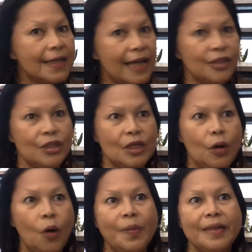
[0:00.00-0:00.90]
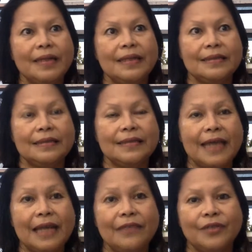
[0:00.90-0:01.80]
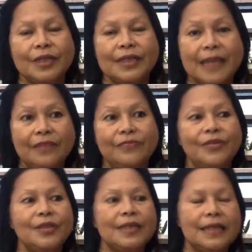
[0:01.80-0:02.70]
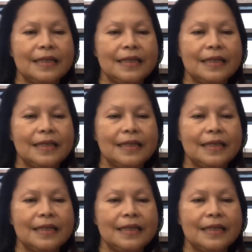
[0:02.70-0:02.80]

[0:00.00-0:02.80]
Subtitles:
casually open the telephone. The telephone